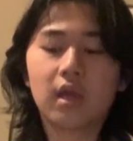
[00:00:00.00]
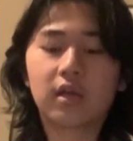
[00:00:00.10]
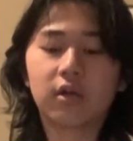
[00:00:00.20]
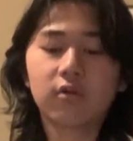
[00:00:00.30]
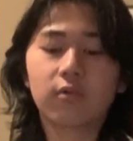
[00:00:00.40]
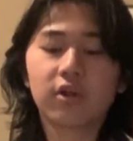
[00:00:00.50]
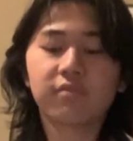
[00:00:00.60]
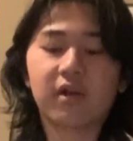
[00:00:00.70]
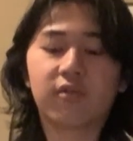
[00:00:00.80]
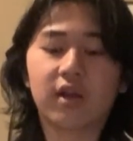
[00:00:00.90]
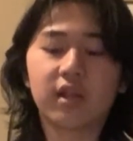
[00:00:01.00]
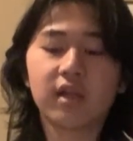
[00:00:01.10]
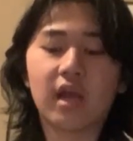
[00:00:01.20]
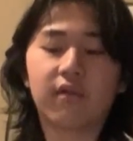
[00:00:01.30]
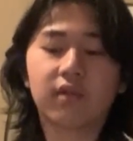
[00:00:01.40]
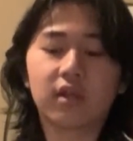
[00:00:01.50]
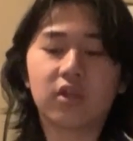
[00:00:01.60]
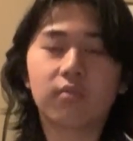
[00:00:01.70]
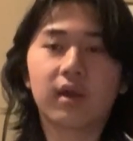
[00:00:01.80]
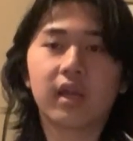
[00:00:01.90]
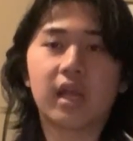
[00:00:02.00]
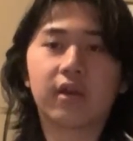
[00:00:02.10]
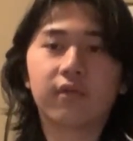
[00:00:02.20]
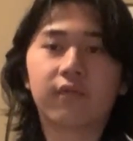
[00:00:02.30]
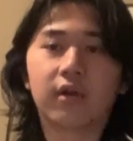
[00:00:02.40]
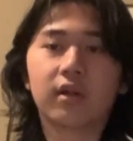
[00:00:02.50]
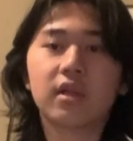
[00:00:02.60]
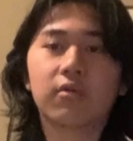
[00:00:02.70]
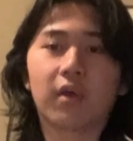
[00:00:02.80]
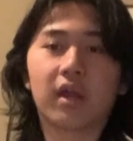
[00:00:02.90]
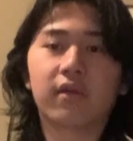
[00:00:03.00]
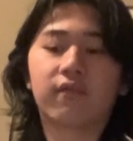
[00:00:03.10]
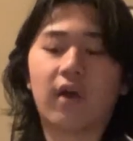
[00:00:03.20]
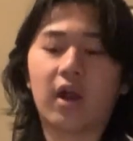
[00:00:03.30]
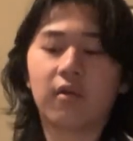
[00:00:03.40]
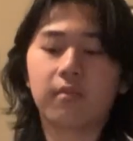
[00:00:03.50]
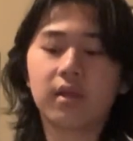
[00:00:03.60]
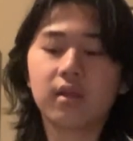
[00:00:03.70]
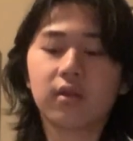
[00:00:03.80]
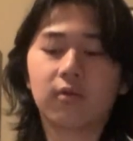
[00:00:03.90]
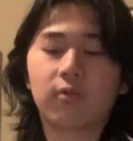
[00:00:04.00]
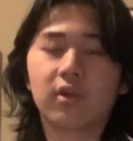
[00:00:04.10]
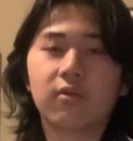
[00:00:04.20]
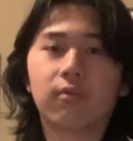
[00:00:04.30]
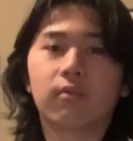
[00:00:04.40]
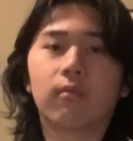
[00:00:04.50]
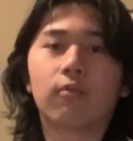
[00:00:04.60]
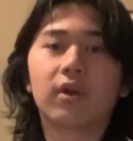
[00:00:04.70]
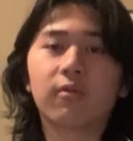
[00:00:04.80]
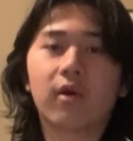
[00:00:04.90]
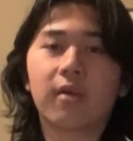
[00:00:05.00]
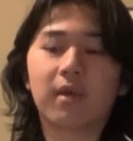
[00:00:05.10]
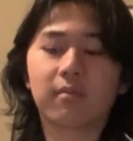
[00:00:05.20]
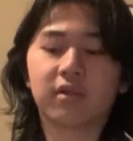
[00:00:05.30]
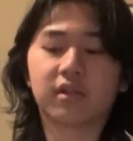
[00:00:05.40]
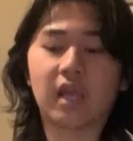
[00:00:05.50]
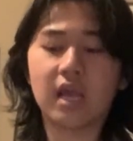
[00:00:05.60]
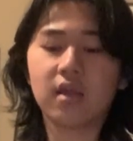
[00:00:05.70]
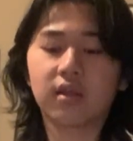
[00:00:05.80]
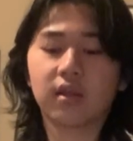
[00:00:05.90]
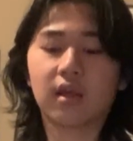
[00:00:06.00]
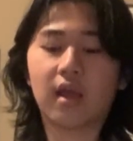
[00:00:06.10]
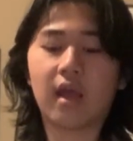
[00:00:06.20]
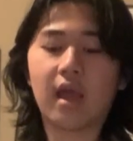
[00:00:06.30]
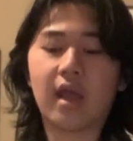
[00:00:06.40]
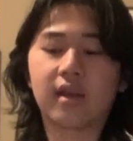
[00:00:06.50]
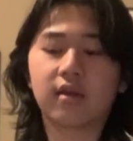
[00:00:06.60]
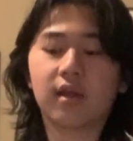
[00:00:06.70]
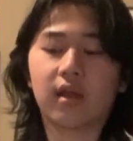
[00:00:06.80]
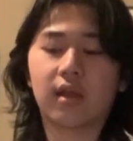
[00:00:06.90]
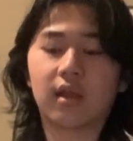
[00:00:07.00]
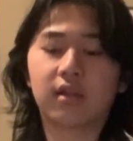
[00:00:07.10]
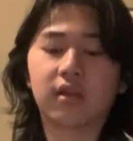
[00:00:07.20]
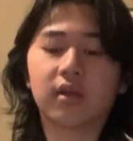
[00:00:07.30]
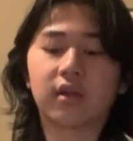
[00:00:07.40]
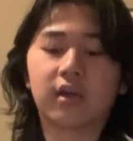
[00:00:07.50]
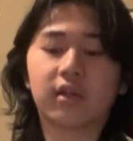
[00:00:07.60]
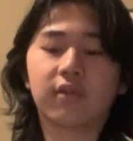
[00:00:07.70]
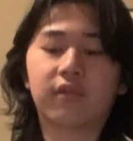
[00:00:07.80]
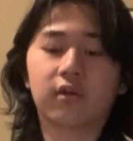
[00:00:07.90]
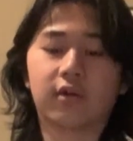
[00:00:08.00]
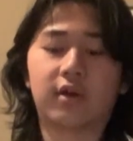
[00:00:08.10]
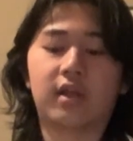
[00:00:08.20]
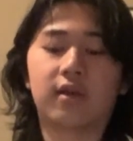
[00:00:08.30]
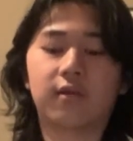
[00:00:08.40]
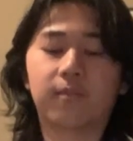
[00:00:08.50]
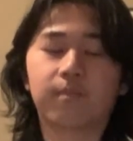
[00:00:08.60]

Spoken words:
In other words, by grading everything, you might inadvertently create an environment where you wouldn't want to make mistakes and isn't conducive to learning.